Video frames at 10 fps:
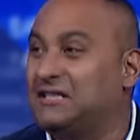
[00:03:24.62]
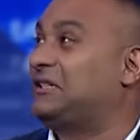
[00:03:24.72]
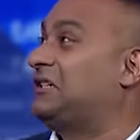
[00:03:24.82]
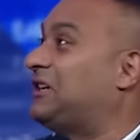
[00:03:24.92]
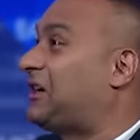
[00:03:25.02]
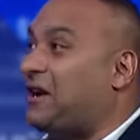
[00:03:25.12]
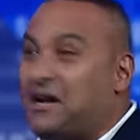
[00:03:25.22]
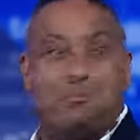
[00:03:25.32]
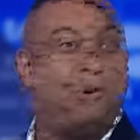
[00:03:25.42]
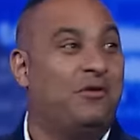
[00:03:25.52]
isn't it a
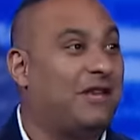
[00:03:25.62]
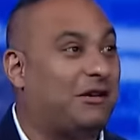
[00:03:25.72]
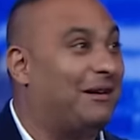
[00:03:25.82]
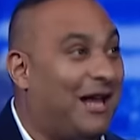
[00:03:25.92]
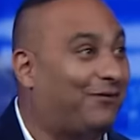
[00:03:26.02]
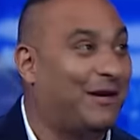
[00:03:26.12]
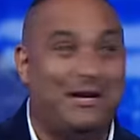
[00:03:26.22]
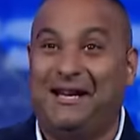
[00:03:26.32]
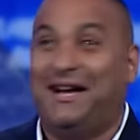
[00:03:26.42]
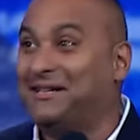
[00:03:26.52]
great move that we left
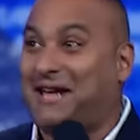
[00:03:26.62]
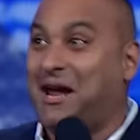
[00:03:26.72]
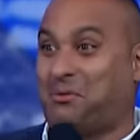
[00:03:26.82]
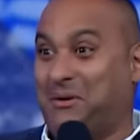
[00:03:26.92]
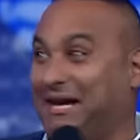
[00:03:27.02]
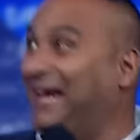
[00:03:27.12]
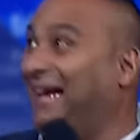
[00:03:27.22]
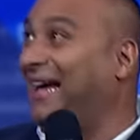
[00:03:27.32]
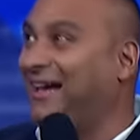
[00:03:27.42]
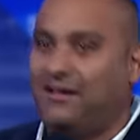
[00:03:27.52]
India and came to here?
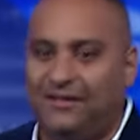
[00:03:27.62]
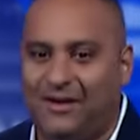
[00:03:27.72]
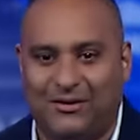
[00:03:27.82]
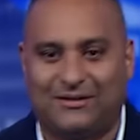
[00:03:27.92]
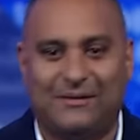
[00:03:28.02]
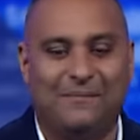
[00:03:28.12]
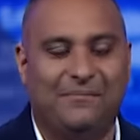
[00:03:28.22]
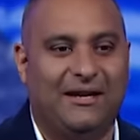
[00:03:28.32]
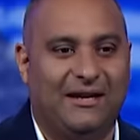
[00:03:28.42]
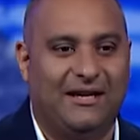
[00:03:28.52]
You know, it's,
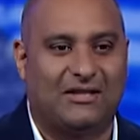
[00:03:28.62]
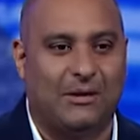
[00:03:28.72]
it's